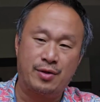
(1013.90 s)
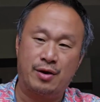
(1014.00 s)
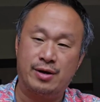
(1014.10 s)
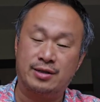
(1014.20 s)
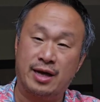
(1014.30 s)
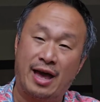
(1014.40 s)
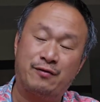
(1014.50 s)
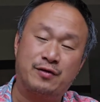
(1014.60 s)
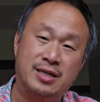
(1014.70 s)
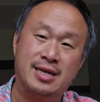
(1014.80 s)
there is an
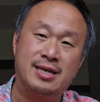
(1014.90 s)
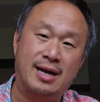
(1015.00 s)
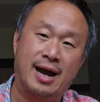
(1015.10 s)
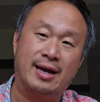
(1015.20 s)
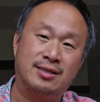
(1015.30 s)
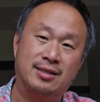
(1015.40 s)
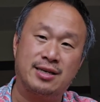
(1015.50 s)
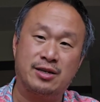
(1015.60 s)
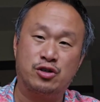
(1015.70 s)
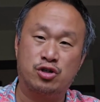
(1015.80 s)

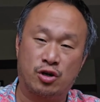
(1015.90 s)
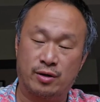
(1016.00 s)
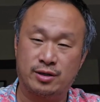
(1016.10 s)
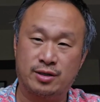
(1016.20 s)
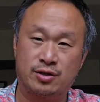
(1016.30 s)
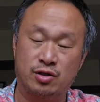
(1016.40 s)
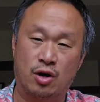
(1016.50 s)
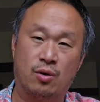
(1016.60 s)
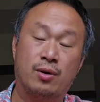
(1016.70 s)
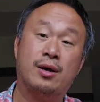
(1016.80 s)
FDIC insurance.
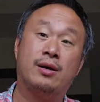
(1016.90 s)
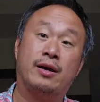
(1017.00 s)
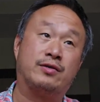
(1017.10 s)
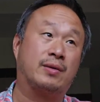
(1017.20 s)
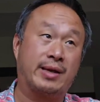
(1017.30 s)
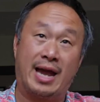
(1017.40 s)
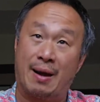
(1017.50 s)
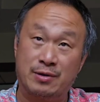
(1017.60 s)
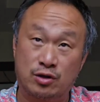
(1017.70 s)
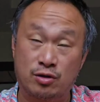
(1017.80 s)
So if something
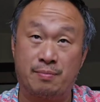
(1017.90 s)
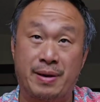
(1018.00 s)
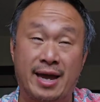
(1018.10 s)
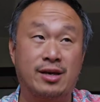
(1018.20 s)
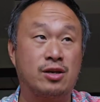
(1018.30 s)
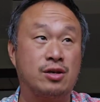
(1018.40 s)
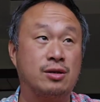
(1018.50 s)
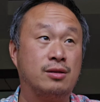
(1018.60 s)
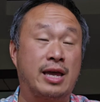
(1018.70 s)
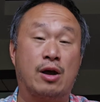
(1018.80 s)
happens to the bank,
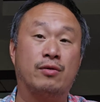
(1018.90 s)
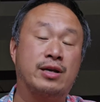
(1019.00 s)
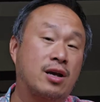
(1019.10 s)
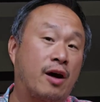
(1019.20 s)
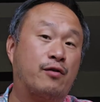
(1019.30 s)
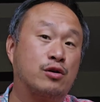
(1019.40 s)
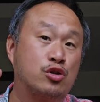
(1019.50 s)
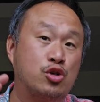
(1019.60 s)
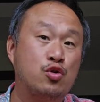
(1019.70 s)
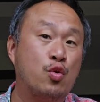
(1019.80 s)
they only cover
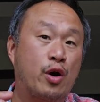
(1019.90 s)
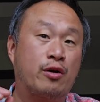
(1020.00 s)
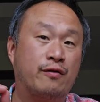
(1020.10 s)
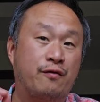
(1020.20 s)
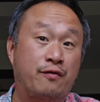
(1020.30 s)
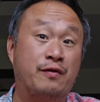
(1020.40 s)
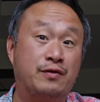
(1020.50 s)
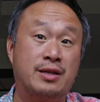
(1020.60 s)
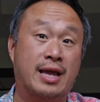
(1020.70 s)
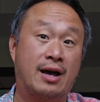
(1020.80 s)

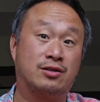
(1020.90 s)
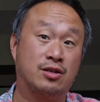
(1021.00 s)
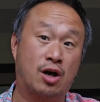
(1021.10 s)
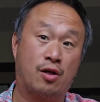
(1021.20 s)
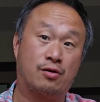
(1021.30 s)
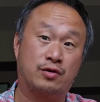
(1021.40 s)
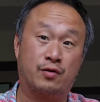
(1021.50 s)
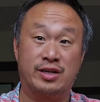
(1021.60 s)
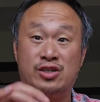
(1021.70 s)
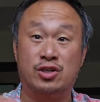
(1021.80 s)
$250,000
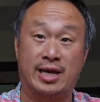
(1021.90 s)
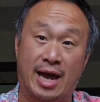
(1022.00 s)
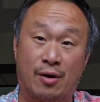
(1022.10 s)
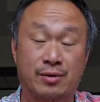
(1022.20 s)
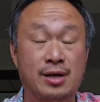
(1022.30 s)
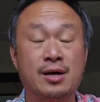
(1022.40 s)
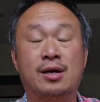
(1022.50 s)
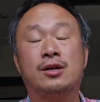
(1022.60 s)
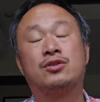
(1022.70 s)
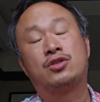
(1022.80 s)
for each account.
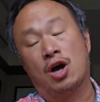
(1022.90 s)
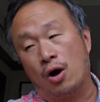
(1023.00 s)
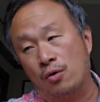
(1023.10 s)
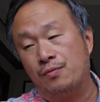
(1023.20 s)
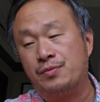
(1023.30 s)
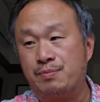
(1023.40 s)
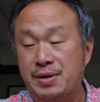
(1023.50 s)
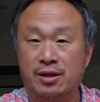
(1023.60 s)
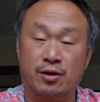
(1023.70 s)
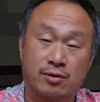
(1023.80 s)
So be a